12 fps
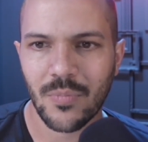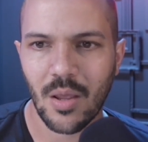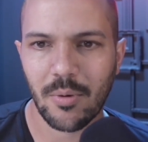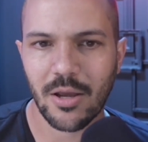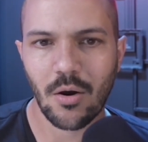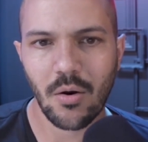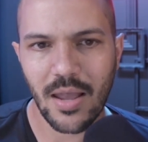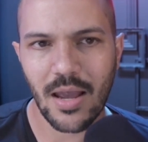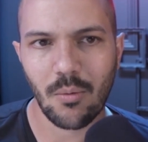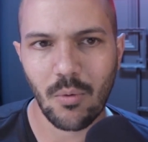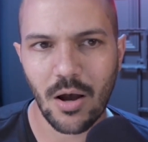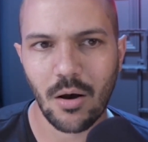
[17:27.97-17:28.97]
I'm like,
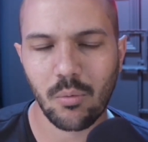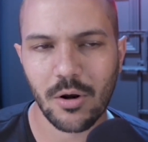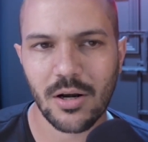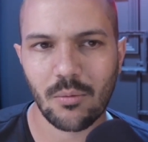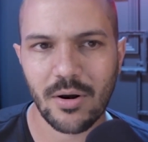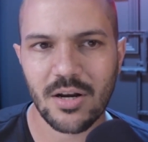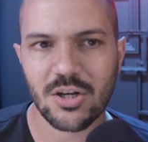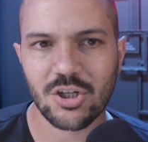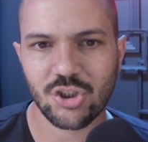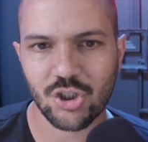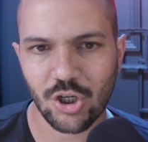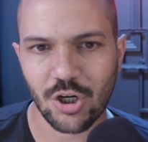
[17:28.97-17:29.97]
okay, well, we're going to run into
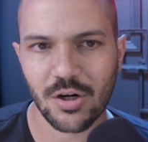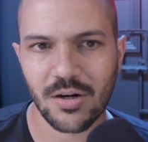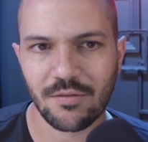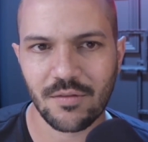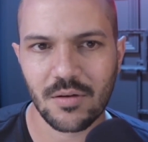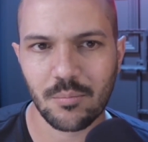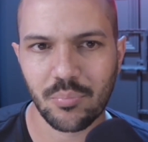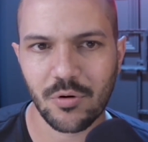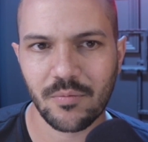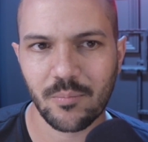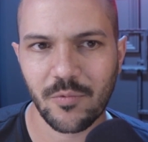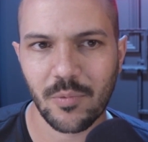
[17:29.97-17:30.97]
churn. If
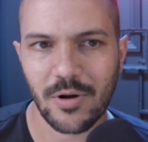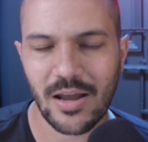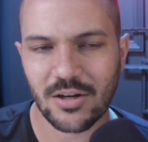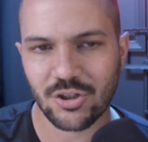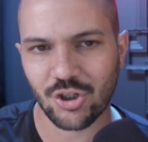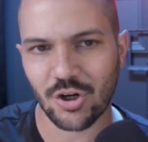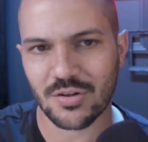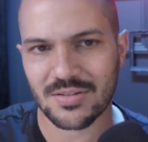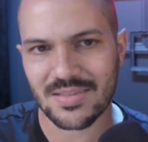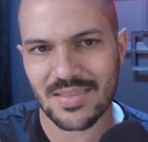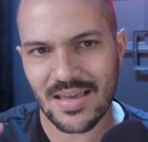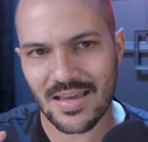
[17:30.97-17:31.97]
provided
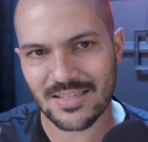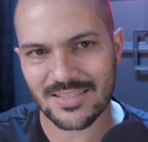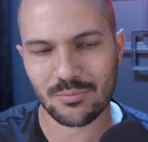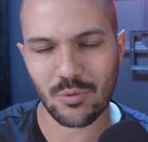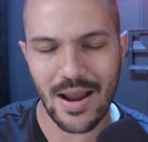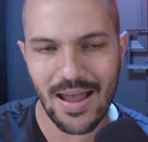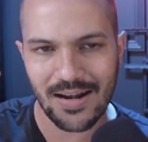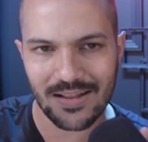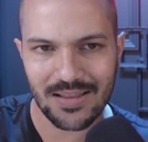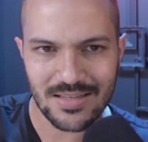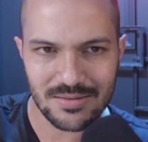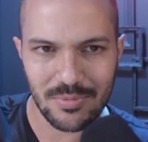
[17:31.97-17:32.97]
churn's this and we're adding
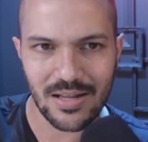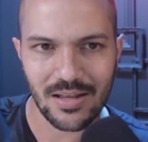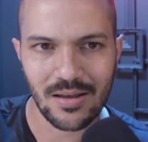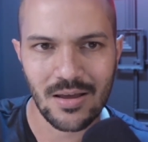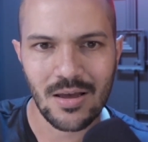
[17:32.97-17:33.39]
this many,